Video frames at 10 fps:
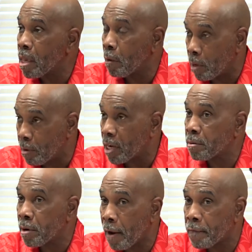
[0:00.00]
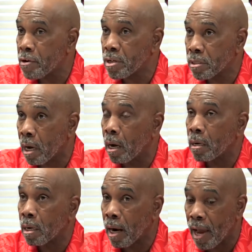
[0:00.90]
Yeah, we graduated our first
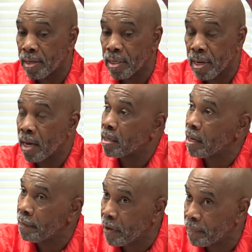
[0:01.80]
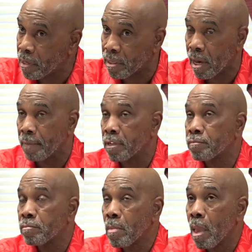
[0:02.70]
class in 1957.
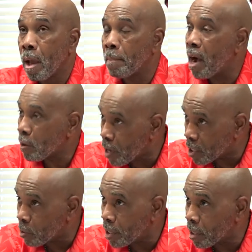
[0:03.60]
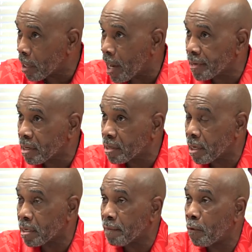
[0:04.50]
My graduating class in
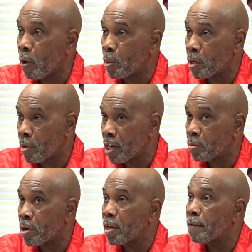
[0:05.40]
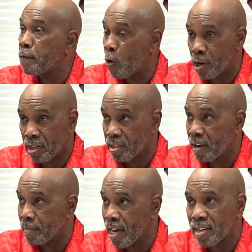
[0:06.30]
64, we graduated
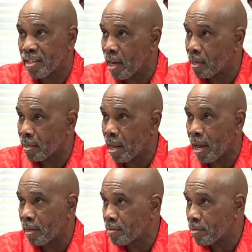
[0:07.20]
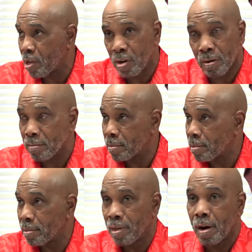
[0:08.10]
47. That sounds like,
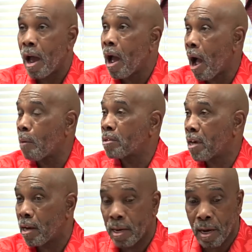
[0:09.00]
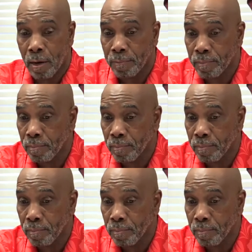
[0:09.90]
I was at a